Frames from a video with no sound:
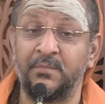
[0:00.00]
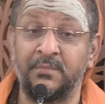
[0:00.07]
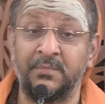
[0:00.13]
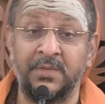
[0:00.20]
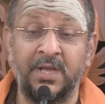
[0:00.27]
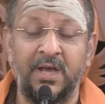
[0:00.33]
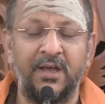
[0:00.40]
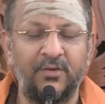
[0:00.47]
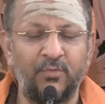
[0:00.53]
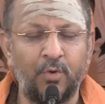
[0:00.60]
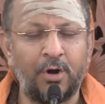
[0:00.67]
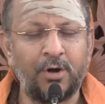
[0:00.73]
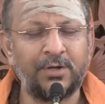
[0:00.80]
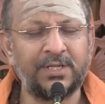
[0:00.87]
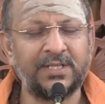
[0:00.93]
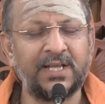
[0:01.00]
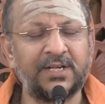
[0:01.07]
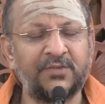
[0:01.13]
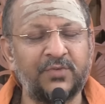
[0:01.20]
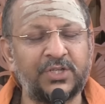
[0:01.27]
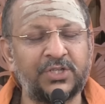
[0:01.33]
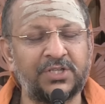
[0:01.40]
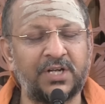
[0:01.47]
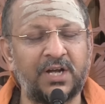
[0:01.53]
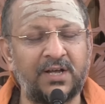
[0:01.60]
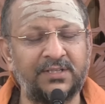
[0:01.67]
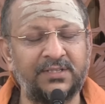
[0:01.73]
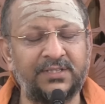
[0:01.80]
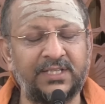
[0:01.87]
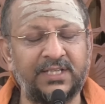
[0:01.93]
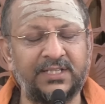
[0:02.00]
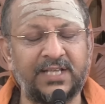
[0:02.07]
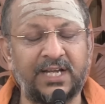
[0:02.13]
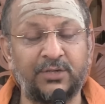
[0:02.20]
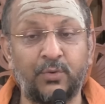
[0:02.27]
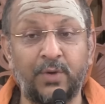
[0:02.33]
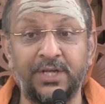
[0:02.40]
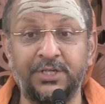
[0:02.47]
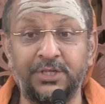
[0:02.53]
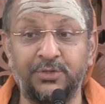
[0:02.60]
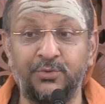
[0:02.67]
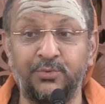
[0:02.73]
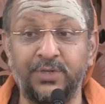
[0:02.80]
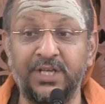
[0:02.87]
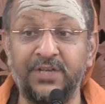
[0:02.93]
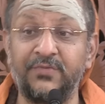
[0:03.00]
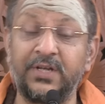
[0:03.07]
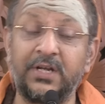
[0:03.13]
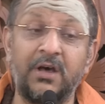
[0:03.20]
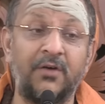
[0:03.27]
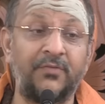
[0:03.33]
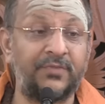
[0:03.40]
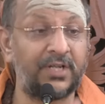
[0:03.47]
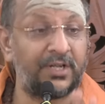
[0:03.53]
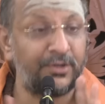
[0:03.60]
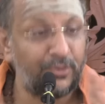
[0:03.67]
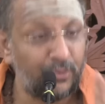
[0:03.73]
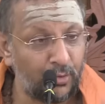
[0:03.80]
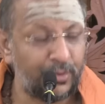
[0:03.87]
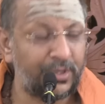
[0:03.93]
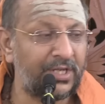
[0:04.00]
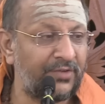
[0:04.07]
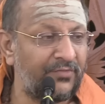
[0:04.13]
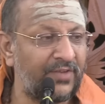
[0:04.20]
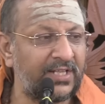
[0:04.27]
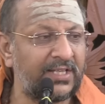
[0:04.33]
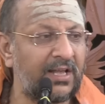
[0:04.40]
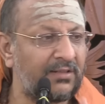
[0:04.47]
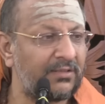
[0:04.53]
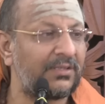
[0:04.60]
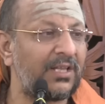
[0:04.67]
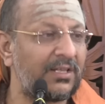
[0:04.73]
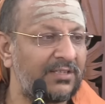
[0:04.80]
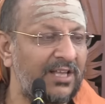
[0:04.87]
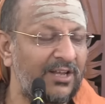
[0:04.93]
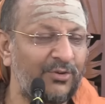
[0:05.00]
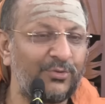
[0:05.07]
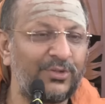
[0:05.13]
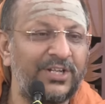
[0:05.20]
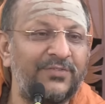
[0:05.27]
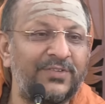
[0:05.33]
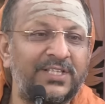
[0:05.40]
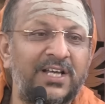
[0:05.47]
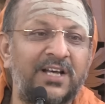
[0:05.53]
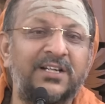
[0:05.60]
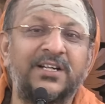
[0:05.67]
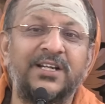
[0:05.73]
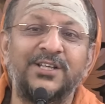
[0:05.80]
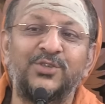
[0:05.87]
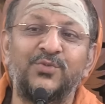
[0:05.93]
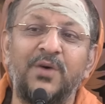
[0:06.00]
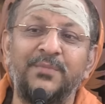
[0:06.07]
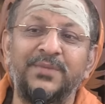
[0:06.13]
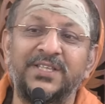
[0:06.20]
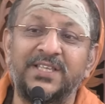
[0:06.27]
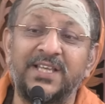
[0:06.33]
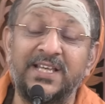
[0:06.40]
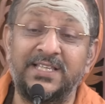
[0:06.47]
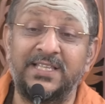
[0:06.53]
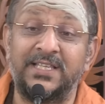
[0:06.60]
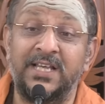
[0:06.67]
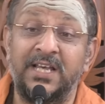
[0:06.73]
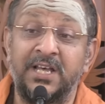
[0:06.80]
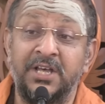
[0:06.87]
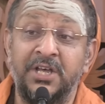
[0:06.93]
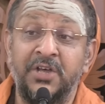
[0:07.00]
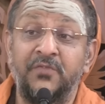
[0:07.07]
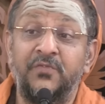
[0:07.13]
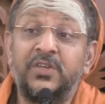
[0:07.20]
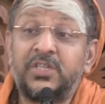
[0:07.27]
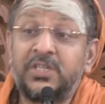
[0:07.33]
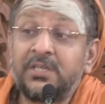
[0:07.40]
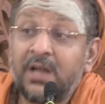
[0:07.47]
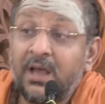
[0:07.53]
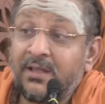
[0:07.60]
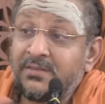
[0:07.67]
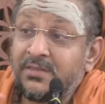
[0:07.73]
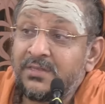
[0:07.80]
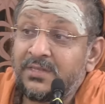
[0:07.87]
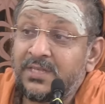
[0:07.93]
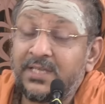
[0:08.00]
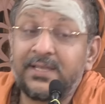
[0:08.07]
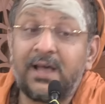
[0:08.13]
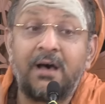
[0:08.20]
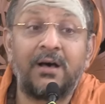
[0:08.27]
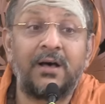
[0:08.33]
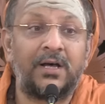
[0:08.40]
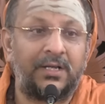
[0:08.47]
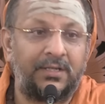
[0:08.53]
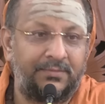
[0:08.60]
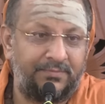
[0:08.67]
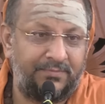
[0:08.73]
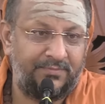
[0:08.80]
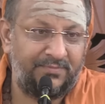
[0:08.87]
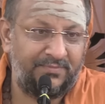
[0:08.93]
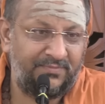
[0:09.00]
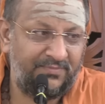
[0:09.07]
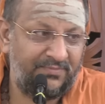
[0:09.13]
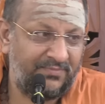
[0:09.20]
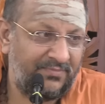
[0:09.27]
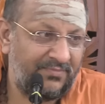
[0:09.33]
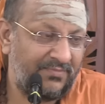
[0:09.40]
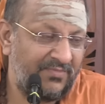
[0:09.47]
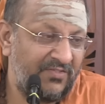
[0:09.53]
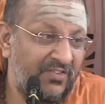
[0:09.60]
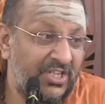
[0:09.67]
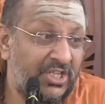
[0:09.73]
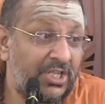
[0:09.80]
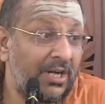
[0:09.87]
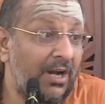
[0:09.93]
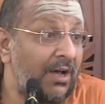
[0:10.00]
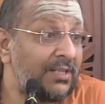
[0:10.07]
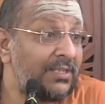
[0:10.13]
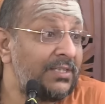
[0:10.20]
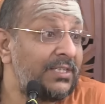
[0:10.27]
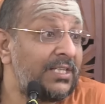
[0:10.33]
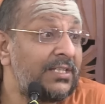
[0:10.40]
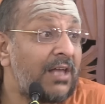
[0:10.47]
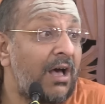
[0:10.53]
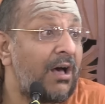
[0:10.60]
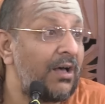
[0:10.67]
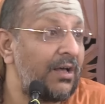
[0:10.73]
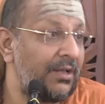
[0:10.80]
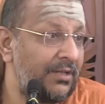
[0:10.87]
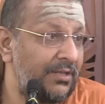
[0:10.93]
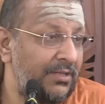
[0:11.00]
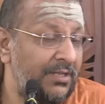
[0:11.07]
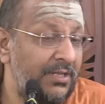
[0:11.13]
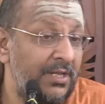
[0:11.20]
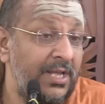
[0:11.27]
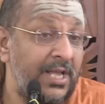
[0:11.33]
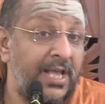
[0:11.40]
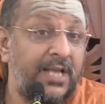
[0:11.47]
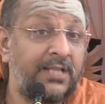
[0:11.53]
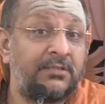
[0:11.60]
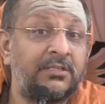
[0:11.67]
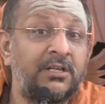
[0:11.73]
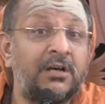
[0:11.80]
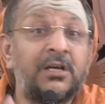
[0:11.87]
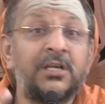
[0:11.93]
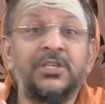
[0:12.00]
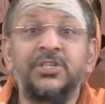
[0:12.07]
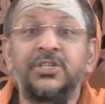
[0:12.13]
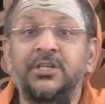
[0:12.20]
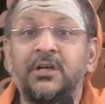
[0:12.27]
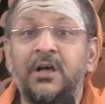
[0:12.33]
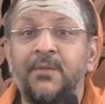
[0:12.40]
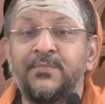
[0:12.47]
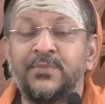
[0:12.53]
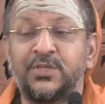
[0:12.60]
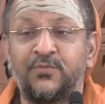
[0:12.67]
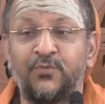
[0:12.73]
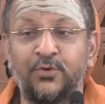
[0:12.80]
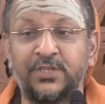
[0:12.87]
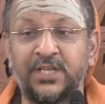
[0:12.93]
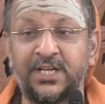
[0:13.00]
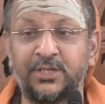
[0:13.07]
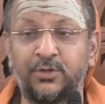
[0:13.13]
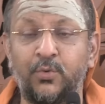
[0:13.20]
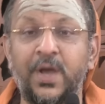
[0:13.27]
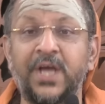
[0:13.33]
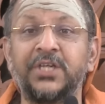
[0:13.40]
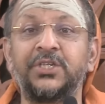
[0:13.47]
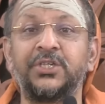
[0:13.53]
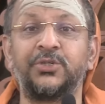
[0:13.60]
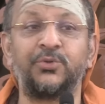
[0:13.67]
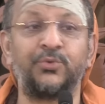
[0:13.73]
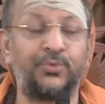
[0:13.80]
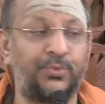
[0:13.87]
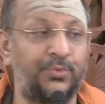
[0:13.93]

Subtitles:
I want that viśrānti, that quietitude. Even after knowing Vedanta thoroughly, Vidyaranya Swami says, viśrānti dāha, a thirst comes for that quietitude,